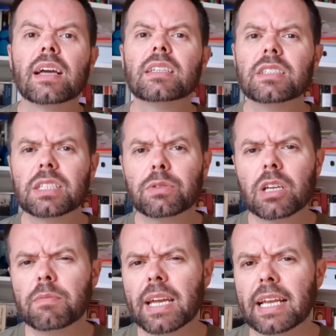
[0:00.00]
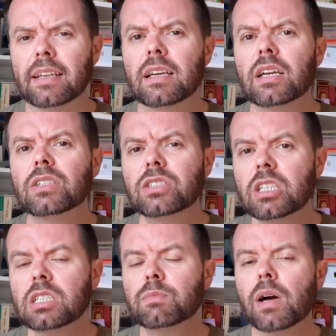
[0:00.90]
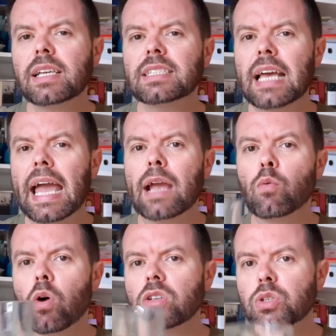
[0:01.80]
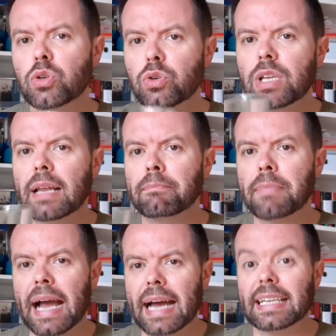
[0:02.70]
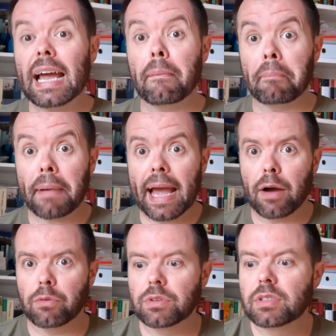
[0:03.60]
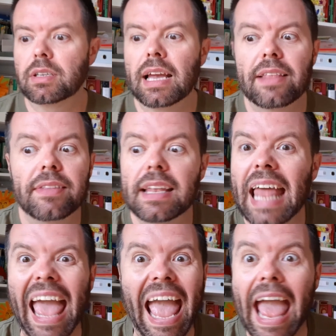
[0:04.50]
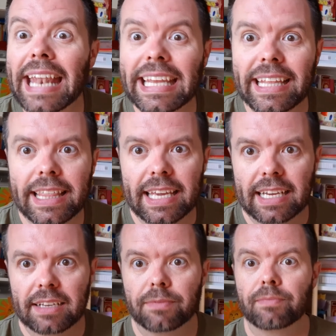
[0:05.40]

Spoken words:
You see what I mean? Just by saying what's good and bad about, and then anything.